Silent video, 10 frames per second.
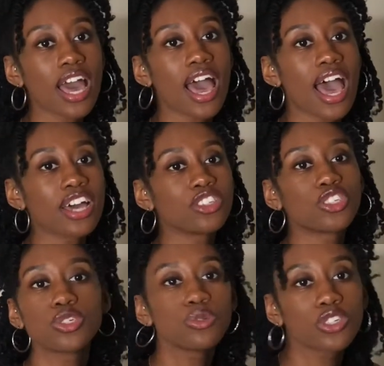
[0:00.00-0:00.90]
at
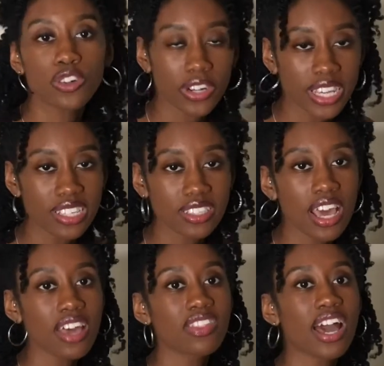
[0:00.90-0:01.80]
2 degrees.
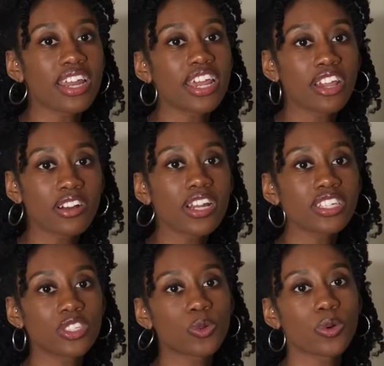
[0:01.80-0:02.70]
That
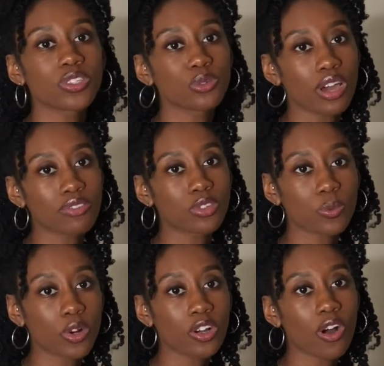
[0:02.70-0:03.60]
Aries is going to have to
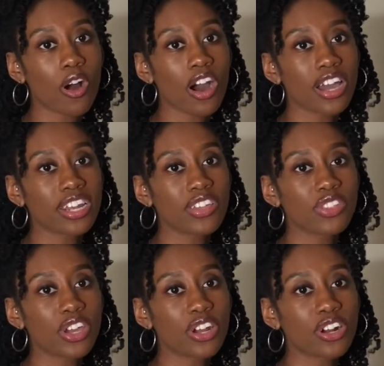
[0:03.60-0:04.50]
work on
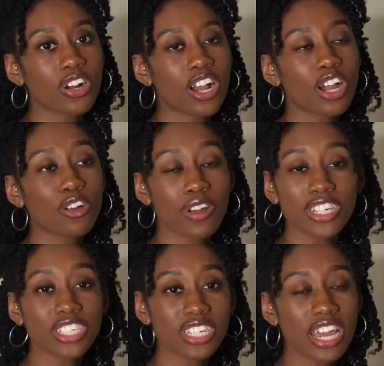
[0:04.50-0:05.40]
their
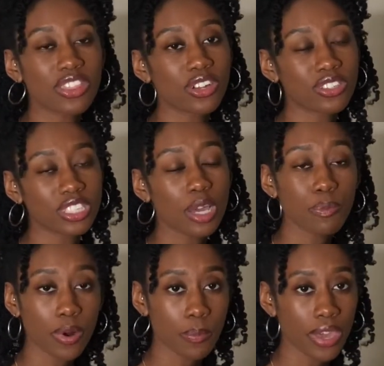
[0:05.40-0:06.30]
aggression and their
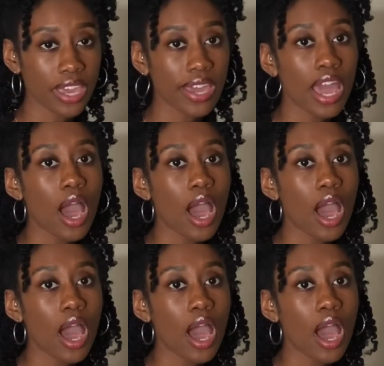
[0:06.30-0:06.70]
temperament